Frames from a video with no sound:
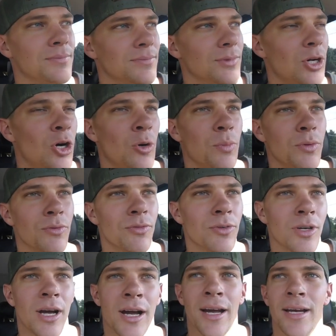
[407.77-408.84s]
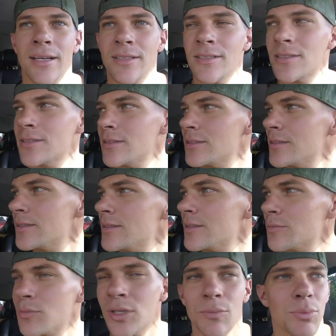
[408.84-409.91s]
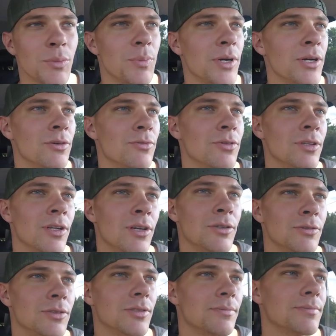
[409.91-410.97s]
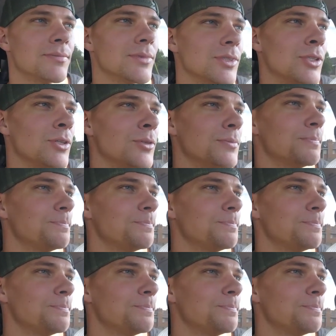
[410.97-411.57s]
Hoping for highs, but prepared for lows. So